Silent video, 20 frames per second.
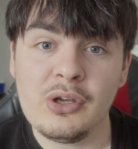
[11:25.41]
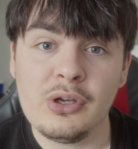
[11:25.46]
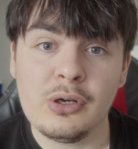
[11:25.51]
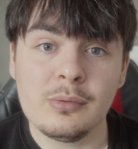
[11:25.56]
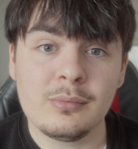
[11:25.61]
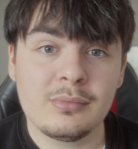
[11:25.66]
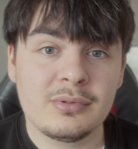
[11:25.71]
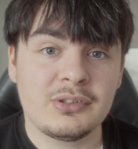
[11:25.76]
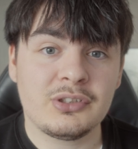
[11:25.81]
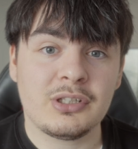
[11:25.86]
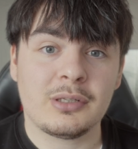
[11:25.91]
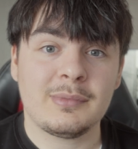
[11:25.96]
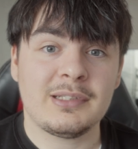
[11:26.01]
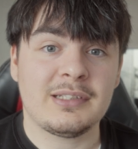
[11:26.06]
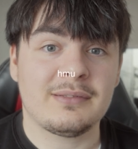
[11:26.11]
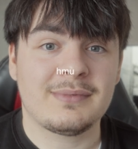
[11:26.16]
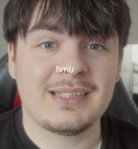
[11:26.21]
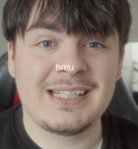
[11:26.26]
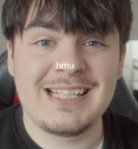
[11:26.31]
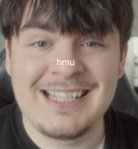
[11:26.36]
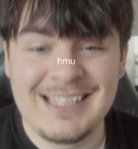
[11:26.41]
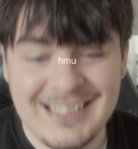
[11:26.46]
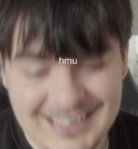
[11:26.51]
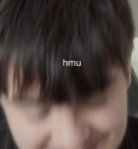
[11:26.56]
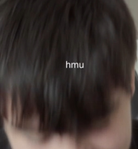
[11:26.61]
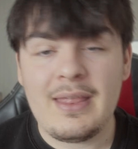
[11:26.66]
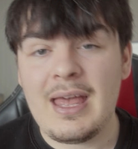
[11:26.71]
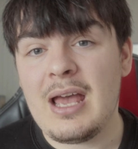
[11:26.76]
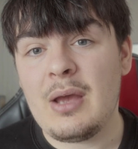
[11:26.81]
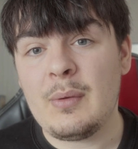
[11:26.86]
Do you know what I mean?
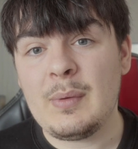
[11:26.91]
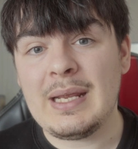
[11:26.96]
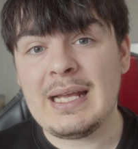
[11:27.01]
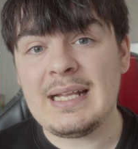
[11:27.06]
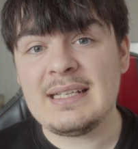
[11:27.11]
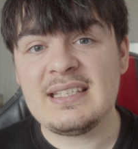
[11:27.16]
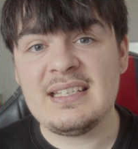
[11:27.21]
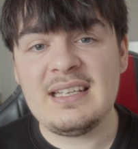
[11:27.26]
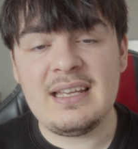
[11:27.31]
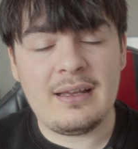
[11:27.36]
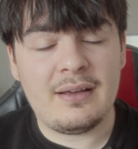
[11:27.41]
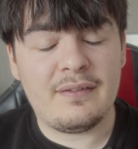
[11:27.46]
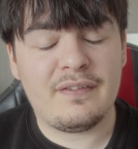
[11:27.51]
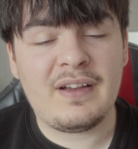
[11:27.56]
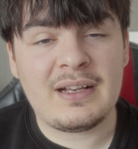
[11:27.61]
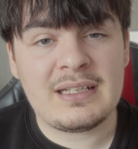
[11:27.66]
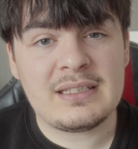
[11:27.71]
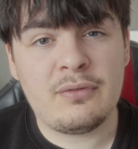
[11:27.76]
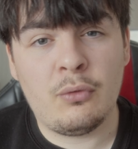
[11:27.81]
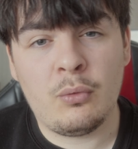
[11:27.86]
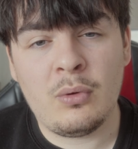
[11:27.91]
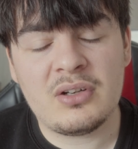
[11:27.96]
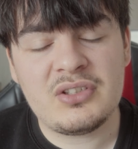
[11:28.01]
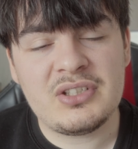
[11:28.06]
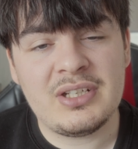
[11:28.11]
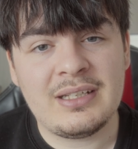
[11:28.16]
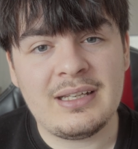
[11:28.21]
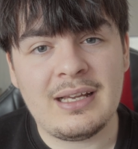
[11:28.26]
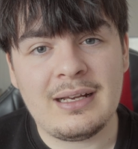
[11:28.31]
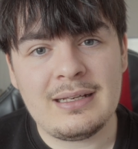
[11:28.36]
There we at it. Thanks for
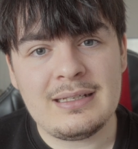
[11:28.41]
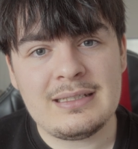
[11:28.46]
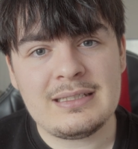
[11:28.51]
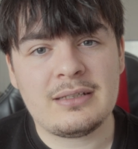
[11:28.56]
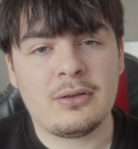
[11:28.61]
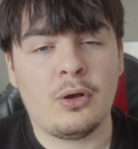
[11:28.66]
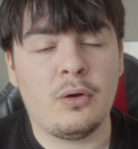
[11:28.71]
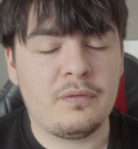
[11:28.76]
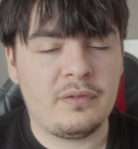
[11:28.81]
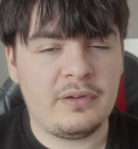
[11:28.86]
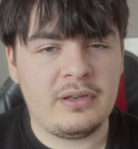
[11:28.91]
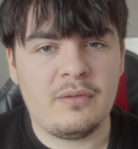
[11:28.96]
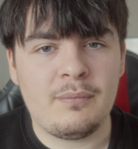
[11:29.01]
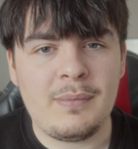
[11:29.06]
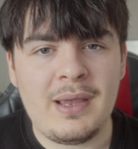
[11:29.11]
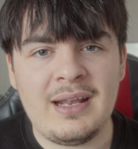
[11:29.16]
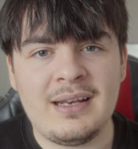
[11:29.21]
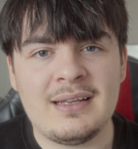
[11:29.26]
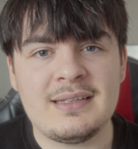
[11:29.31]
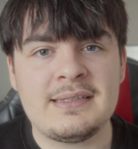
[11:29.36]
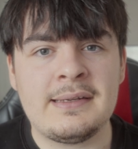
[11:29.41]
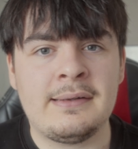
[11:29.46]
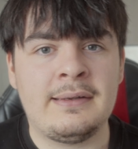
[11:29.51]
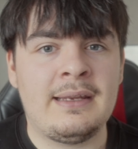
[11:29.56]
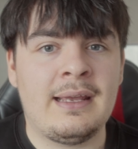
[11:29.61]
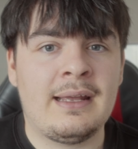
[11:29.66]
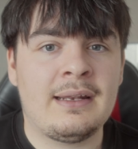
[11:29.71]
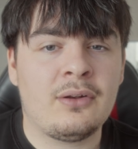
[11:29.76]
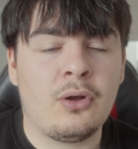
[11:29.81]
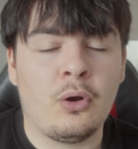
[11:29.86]
watching, guys. Hopefully you made it to
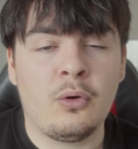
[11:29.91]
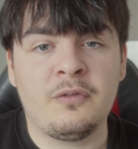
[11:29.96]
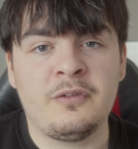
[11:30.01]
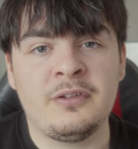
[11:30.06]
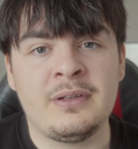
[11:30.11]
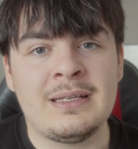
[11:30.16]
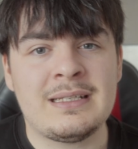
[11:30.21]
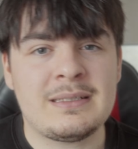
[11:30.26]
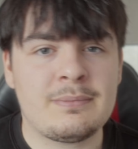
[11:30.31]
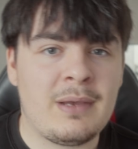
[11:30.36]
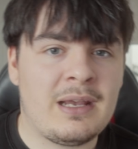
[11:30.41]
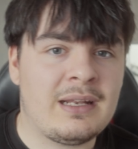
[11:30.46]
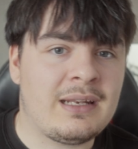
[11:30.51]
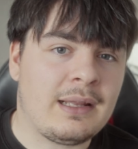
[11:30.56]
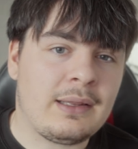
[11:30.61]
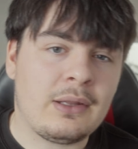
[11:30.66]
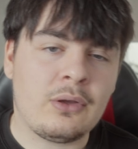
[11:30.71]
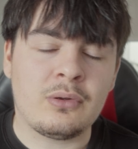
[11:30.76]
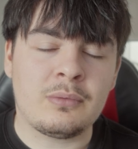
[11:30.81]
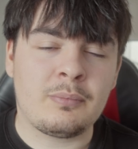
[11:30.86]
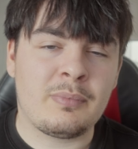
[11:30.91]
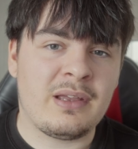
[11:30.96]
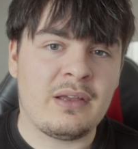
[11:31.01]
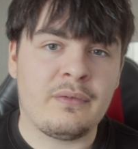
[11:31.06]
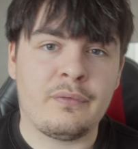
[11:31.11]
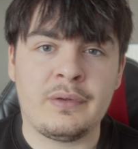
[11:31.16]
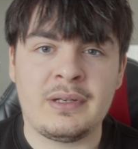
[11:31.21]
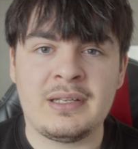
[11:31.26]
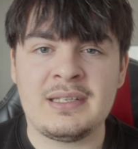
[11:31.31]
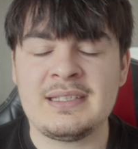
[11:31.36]
the end. Hopefully it's made a little bit
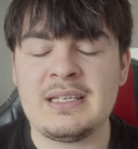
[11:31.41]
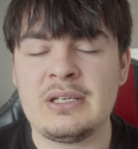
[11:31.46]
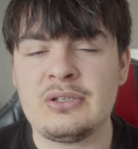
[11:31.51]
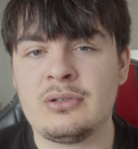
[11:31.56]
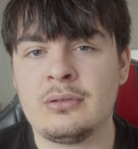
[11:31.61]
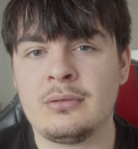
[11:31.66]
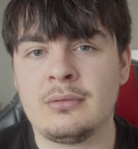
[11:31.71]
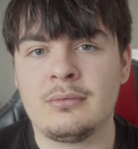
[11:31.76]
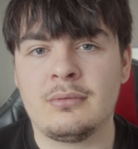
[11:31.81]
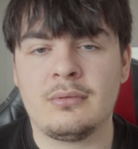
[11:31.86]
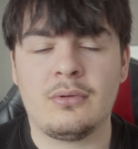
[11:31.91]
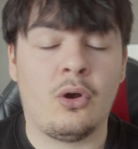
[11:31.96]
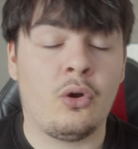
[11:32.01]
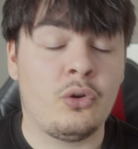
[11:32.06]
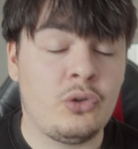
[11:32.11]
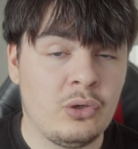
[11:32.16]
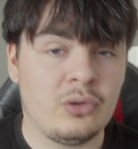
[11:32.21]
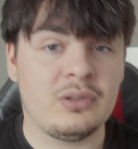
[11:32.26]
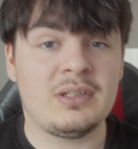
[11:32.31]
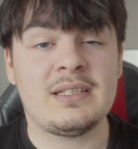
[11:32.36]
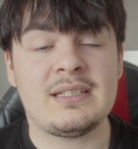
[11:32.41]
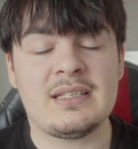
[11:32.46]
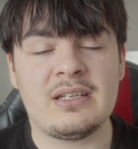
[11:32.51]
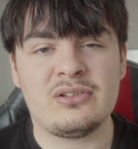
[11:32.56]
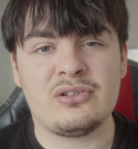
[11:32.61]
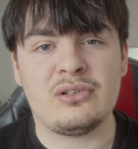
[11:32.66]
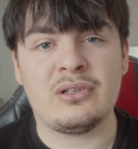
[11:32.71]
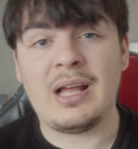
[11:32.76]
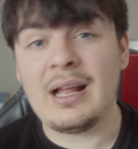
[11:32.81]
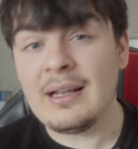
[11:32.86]
of a decision, or your
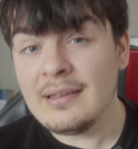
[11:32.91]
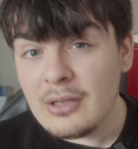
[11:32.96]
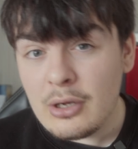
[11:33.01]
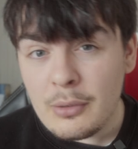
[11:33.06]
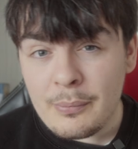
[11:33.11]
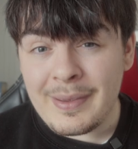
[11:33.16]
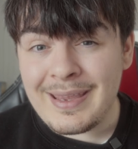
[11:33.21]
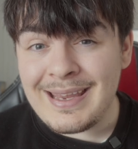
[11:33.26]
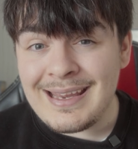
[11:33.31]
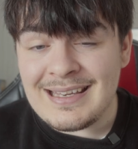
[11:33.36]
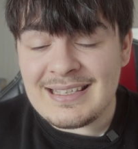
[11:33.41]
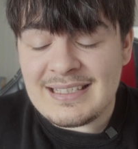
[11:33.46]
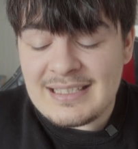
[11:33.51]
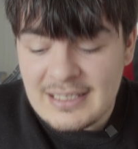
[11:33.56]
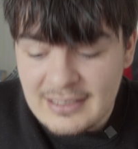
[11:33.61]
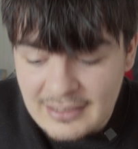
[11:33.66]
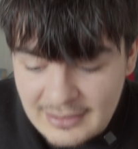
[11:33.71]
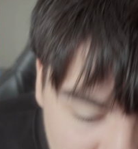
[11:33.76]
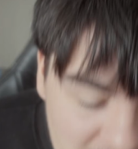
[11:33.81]
decision, a little bit easier.